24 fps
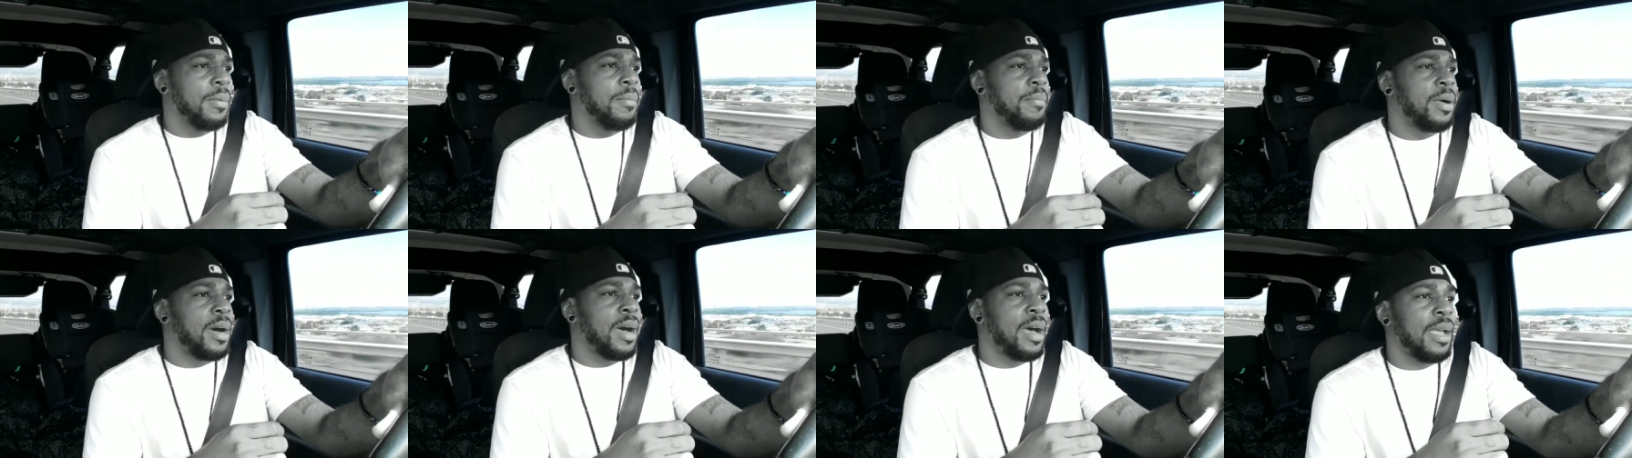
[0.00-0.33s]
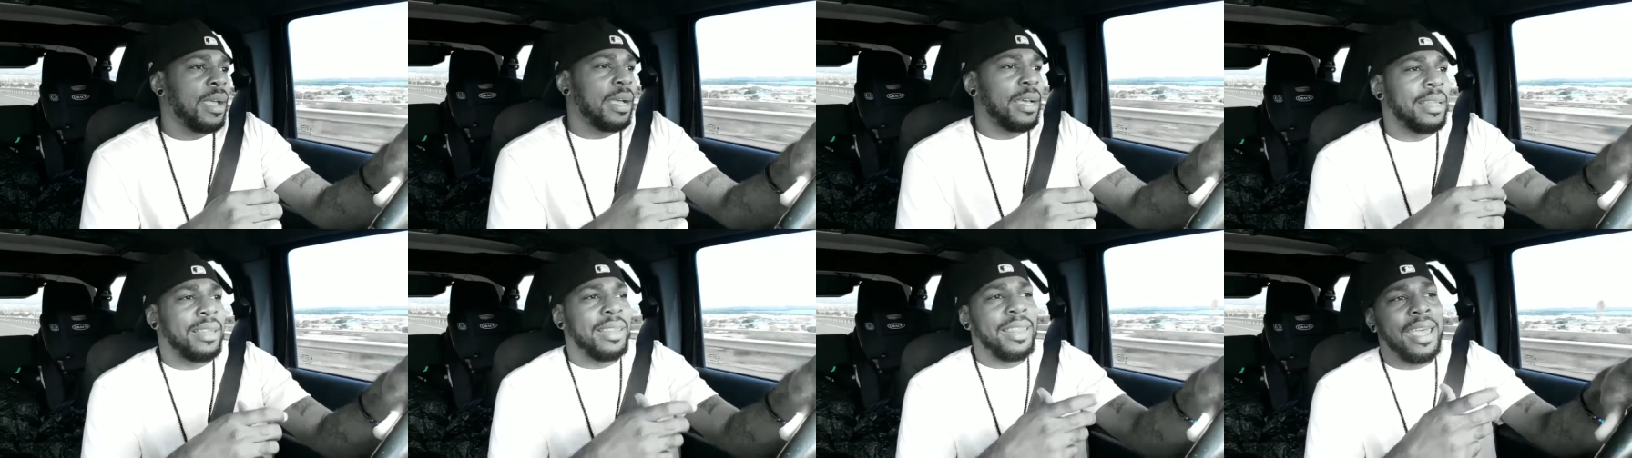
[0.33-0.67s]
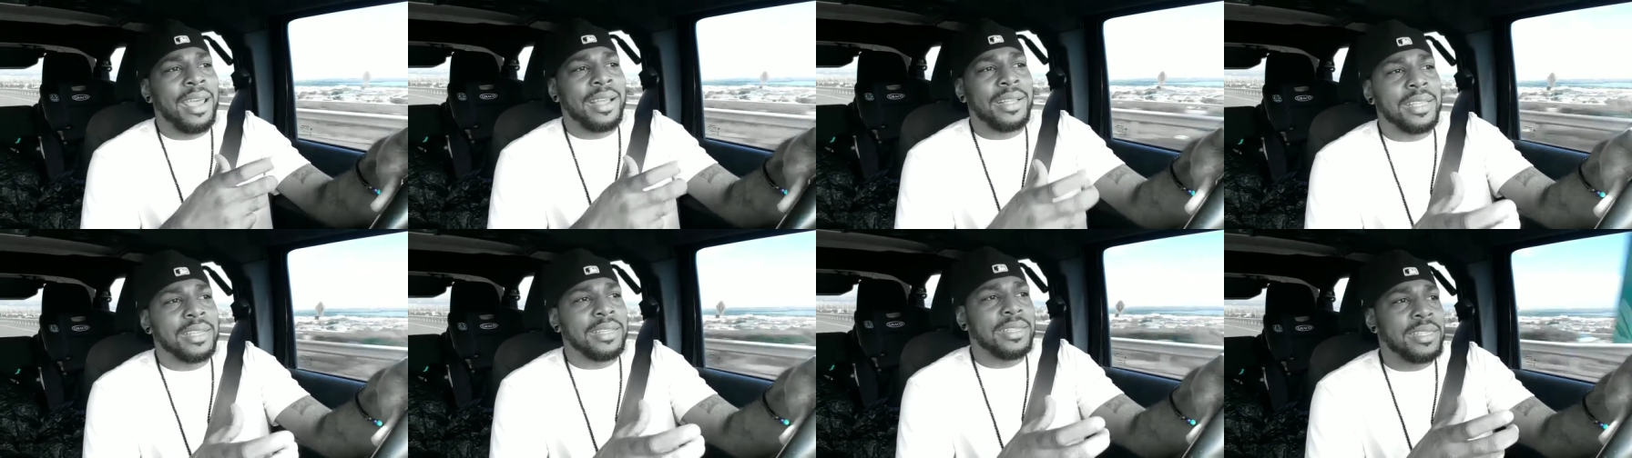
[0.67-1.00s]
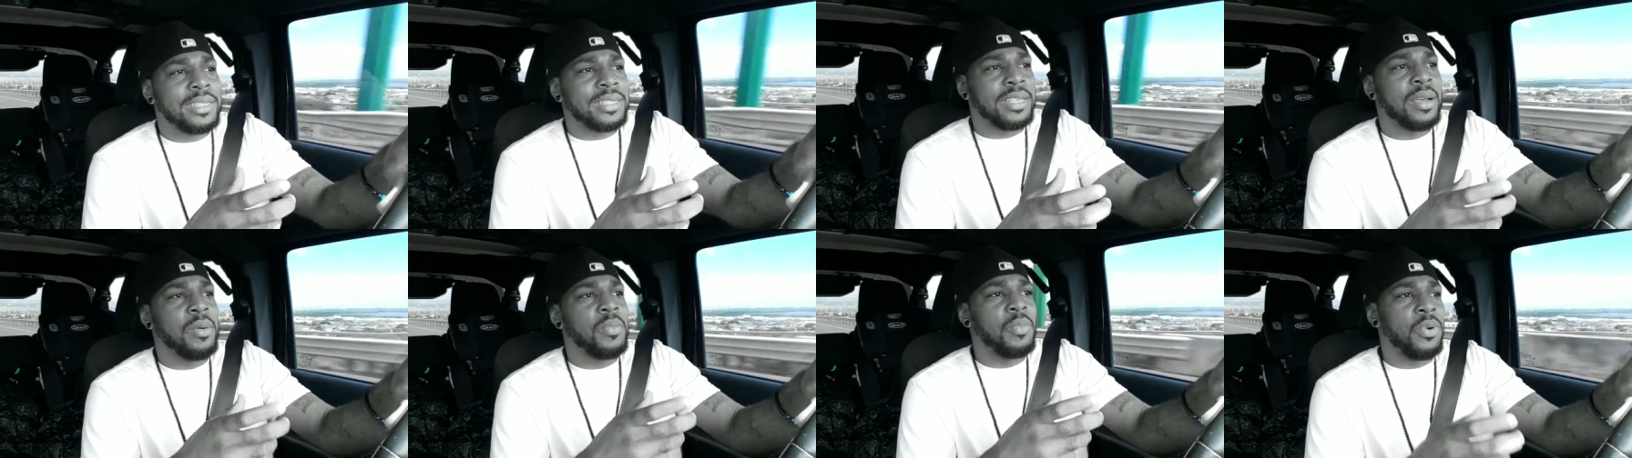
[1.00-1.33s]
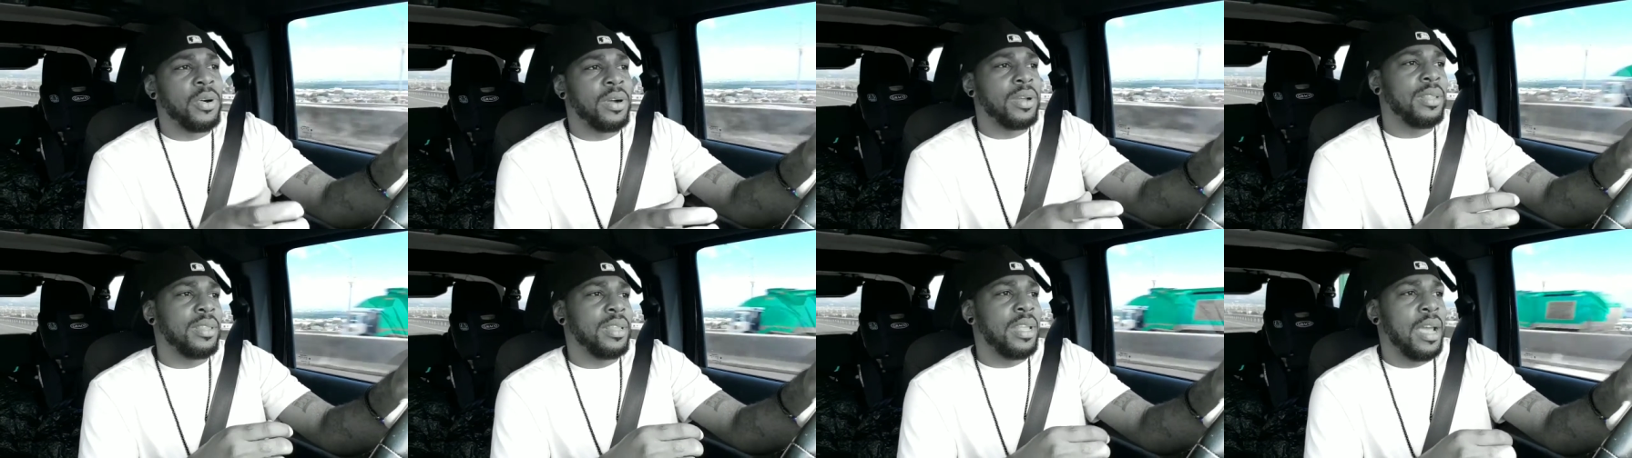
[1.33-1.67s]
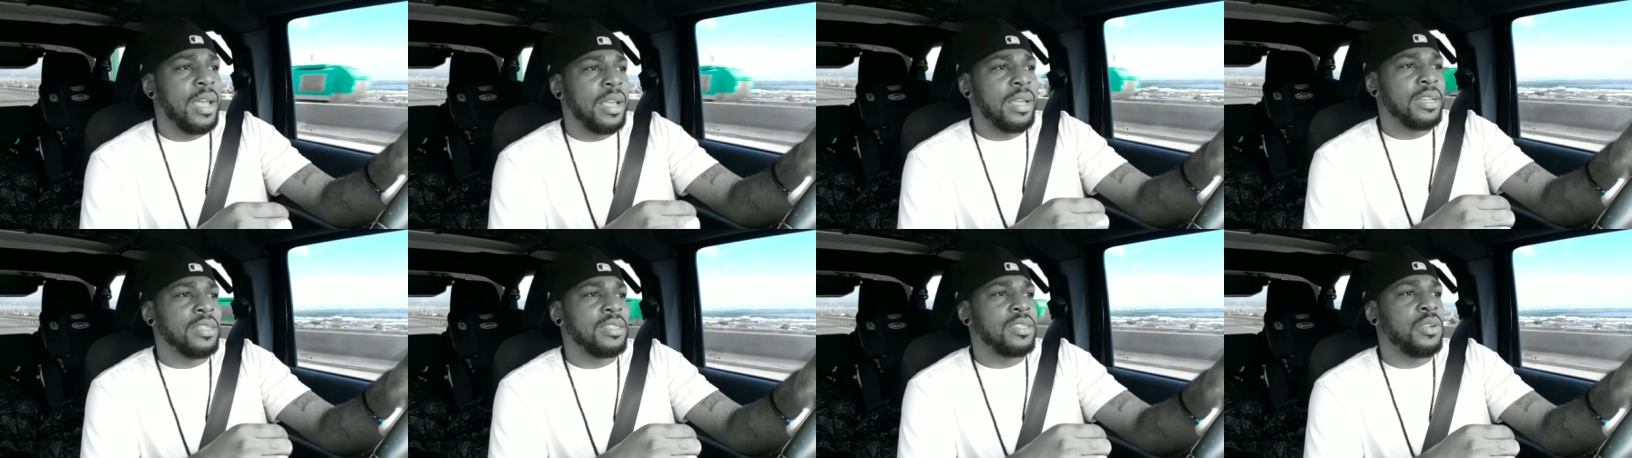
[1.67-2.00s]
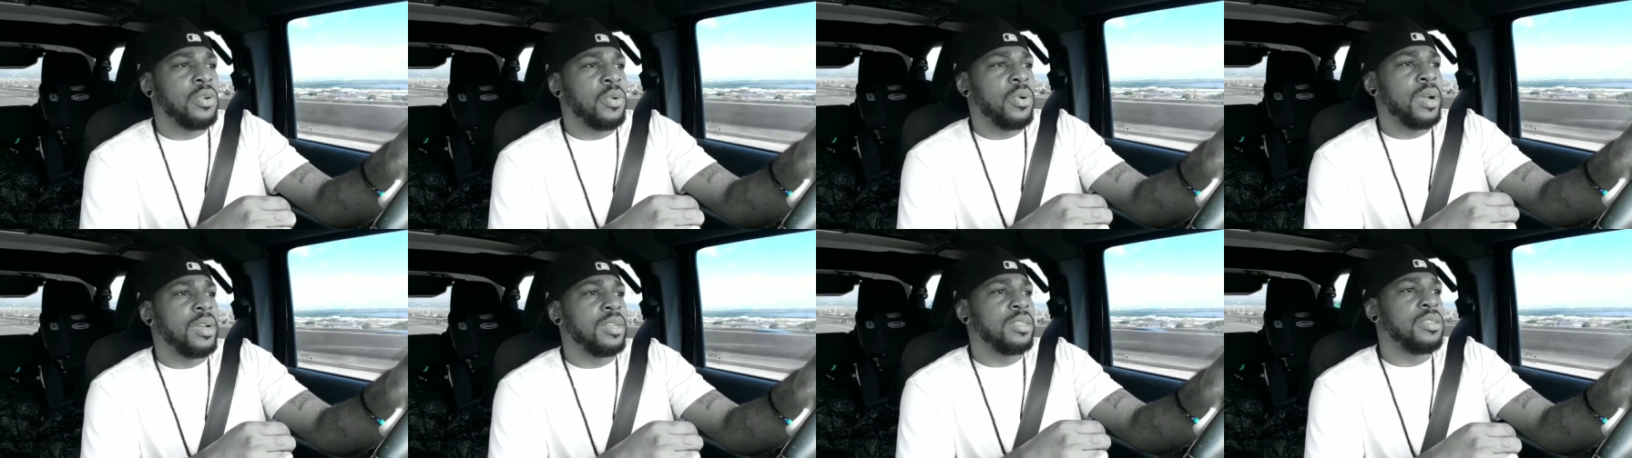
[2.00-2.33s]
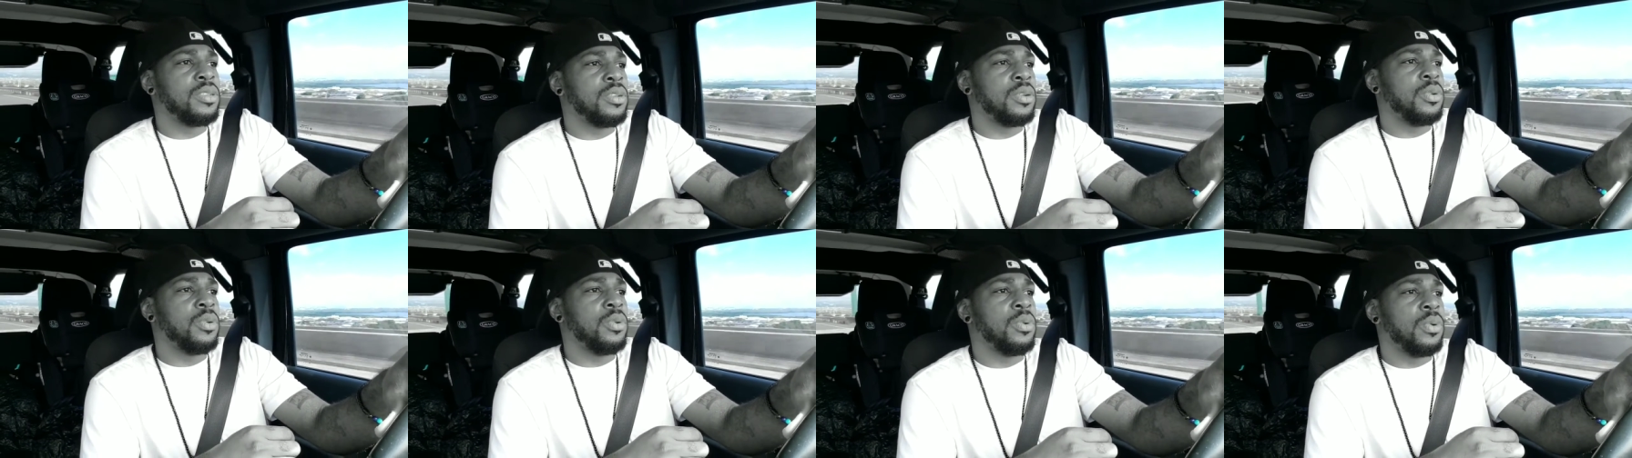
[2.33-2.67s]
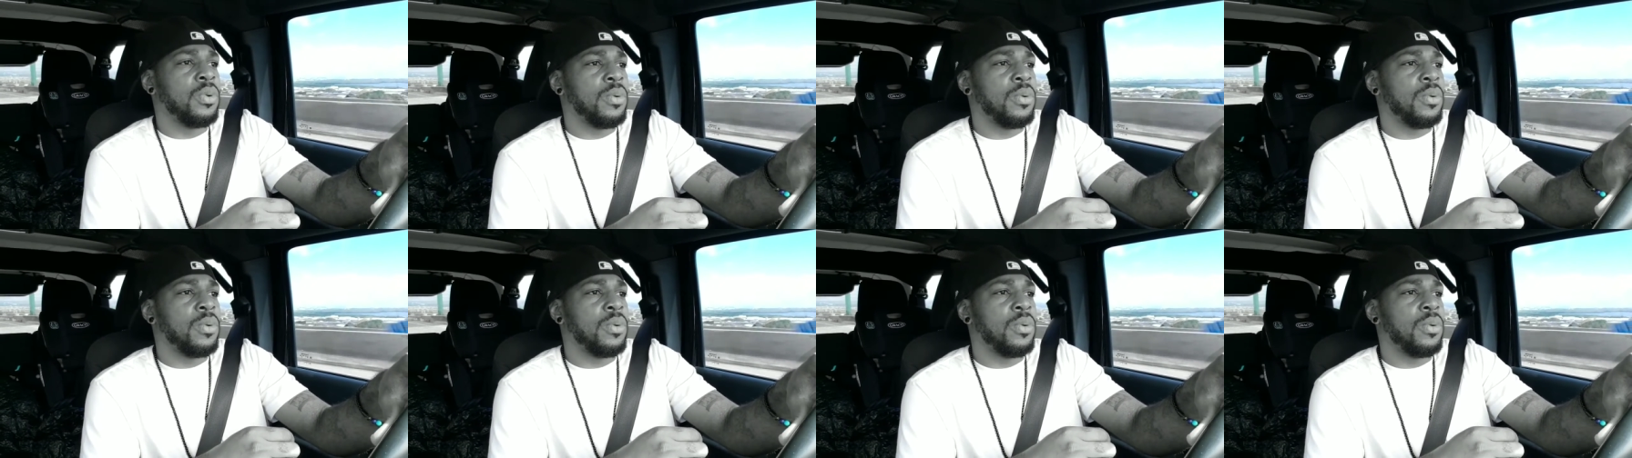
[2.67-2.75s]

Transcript: by electing someone that is going to